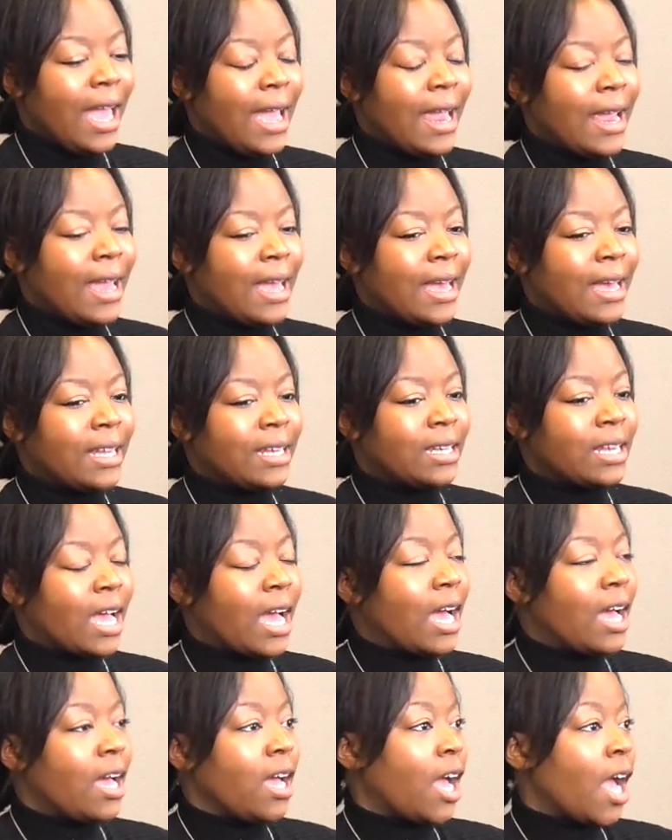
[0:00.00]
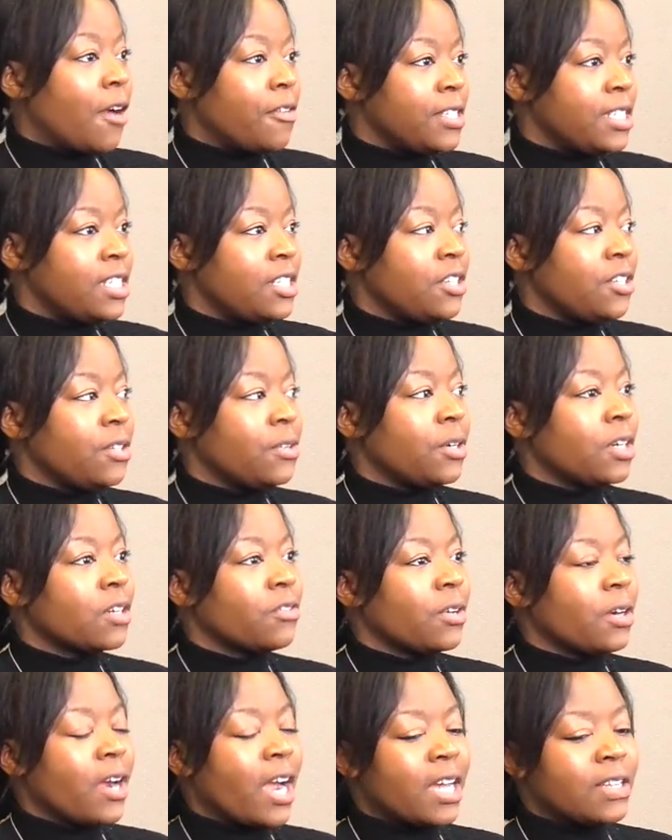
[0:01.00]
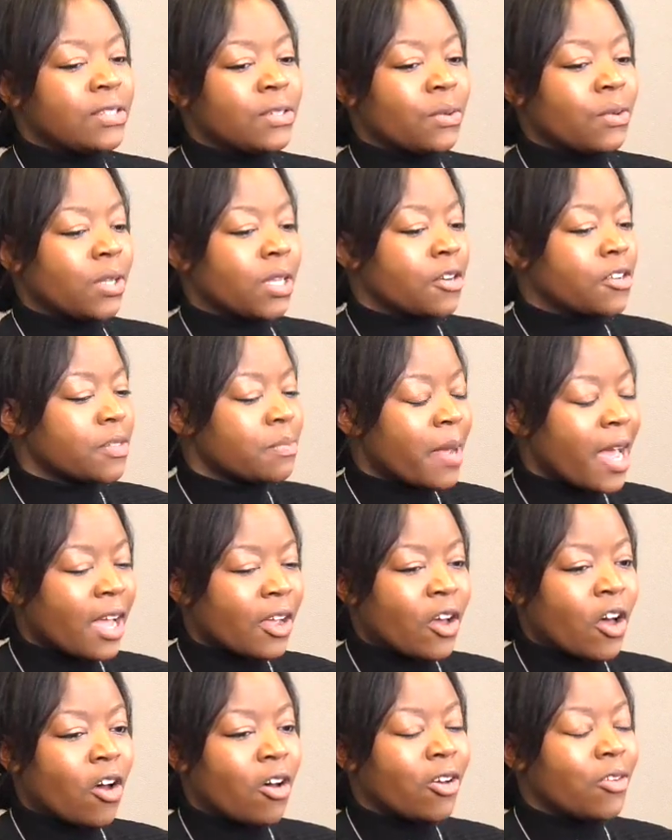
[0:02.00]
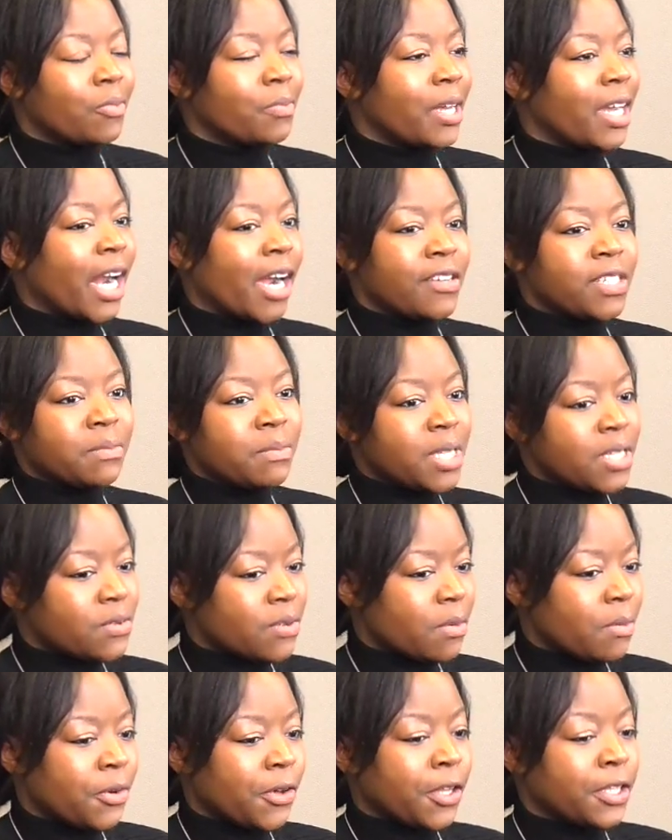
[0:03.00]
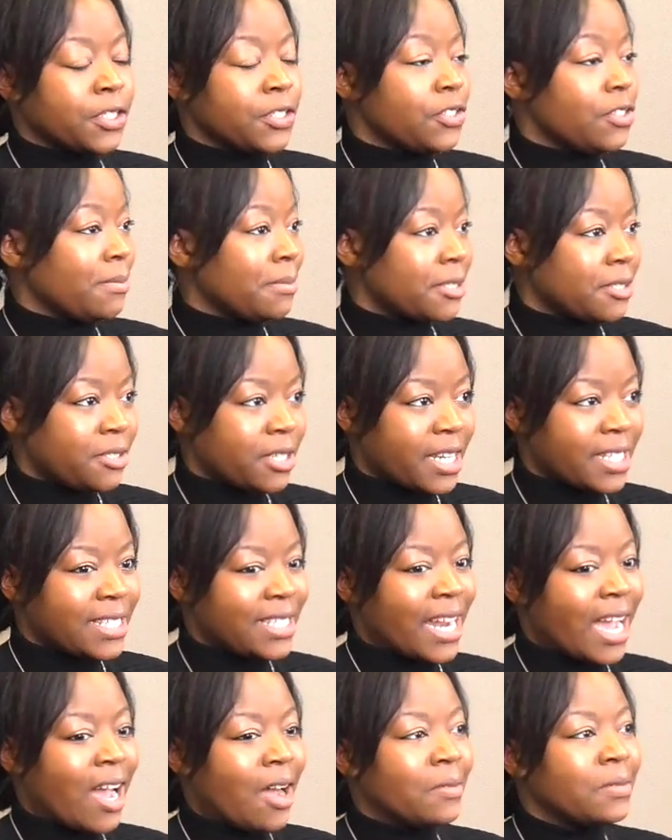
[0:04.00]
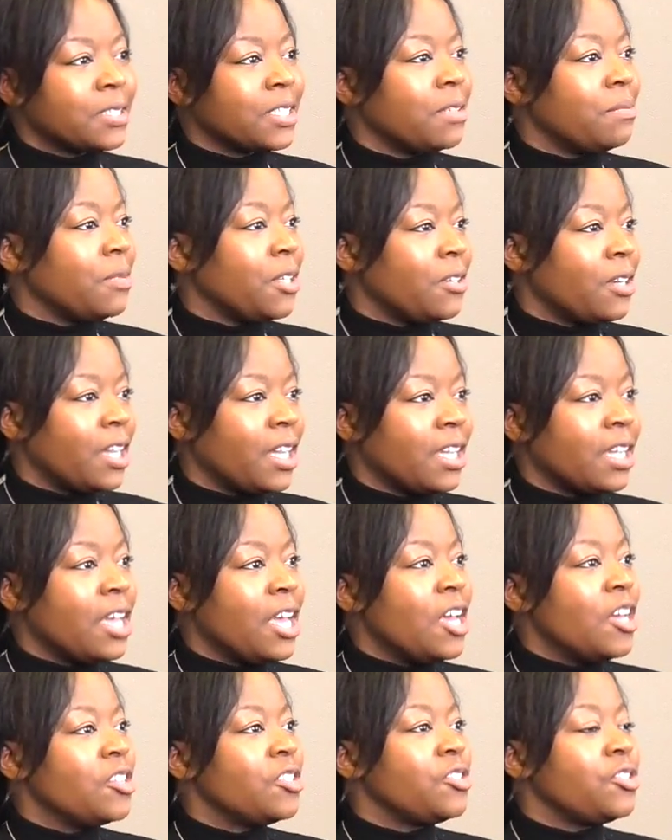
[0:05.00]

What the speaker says: And I was in New York for grad school and I was back home, but I was miserable and super stressed out and commuting